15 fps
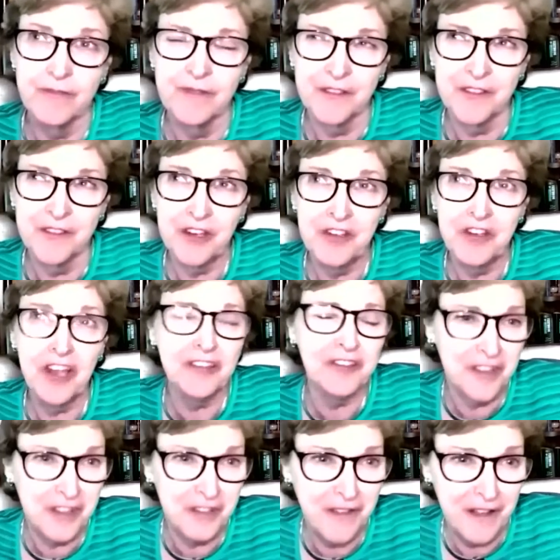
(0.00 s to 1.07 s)
suggest
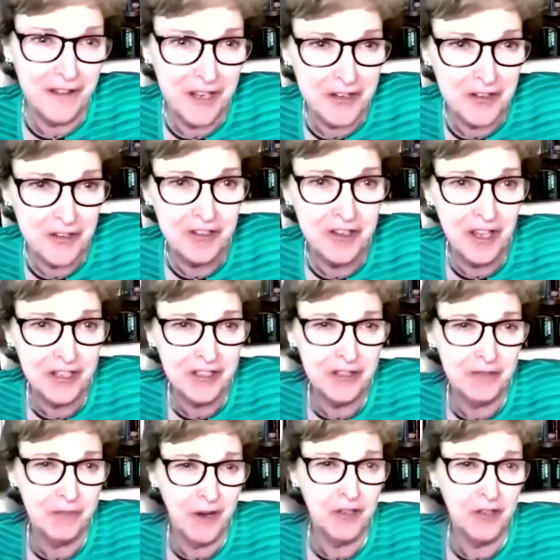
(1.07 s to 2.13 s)
that the foundation does is
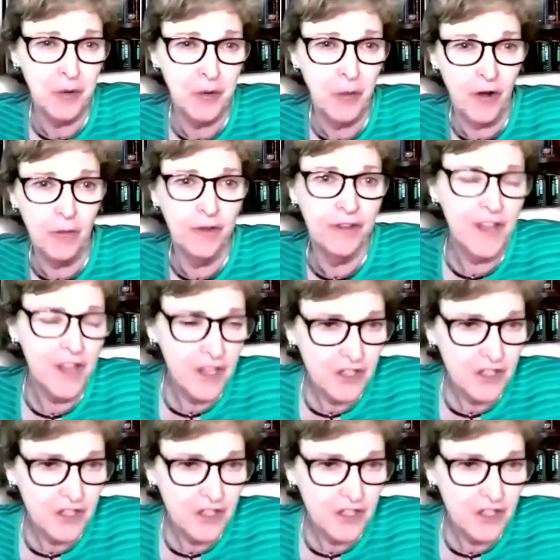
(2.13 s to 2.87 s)
because we work with